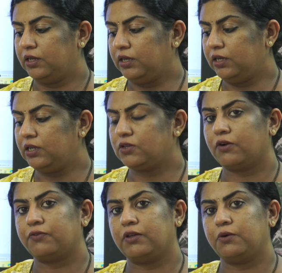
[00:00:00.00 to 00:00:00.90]
each
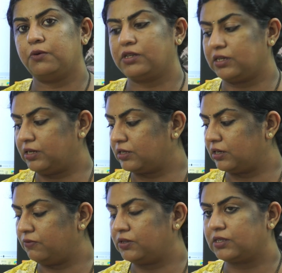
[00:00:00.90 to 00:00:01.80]
of the goods and
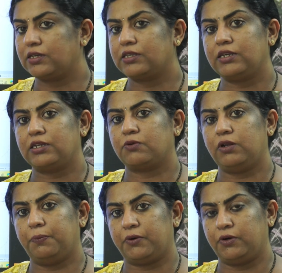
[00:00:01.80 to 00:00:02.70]
services it
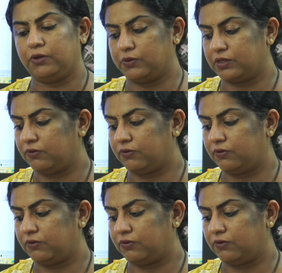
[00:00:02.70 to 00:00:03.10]
will produce.